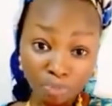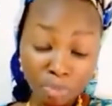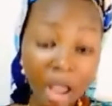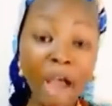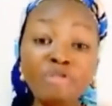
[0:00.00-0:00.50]

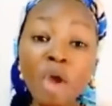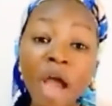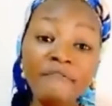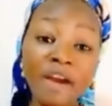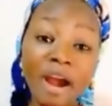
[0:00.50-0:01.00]
Have you
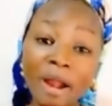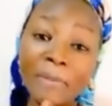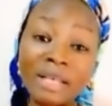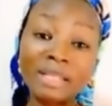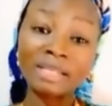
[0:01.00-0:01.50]
ever heard me
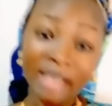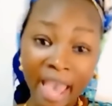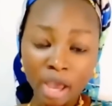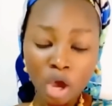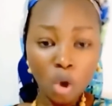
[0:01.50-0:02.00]
say
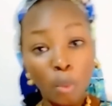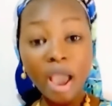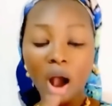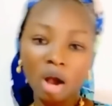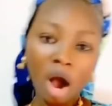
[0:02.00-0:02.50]
we are
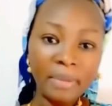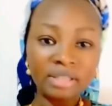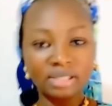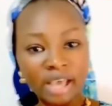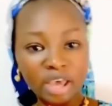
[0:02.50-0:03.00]
coming to
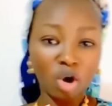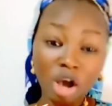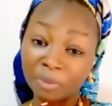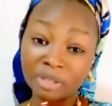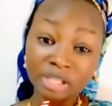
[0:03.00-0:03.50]
take your
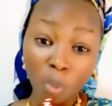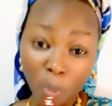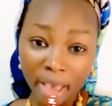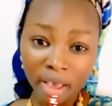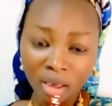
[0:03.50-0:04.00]
husbands away?